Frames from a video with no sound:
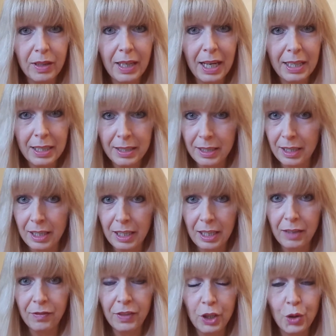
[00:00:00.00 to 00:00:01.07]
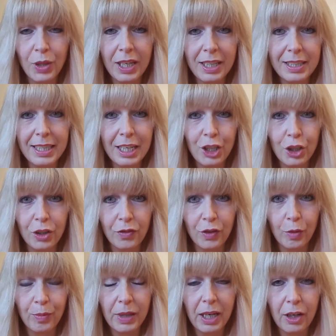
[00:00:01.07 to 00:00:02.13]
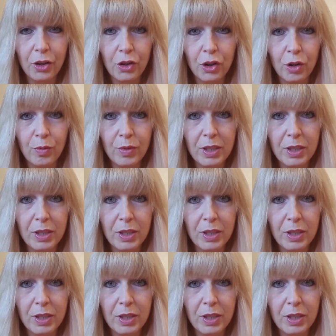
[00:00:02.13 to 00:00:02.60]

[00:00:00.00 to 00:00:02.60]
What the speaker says: that is the visualization of your bathroom.